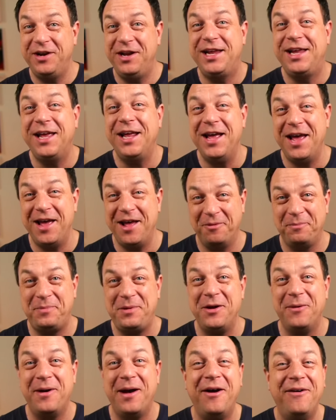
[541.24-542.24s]
really going to help
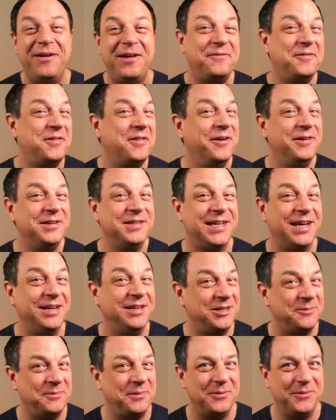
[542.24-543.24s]
you out, even though it
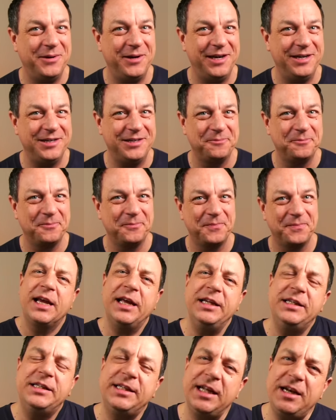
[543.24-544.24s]
sounds a bit weird.
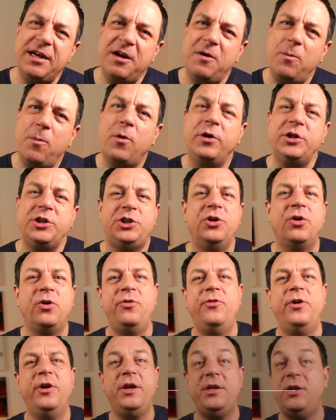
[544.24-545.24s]
Consider what
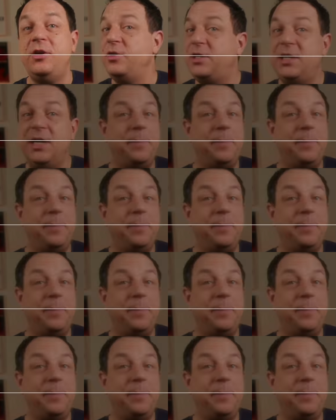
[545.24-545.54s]
genre you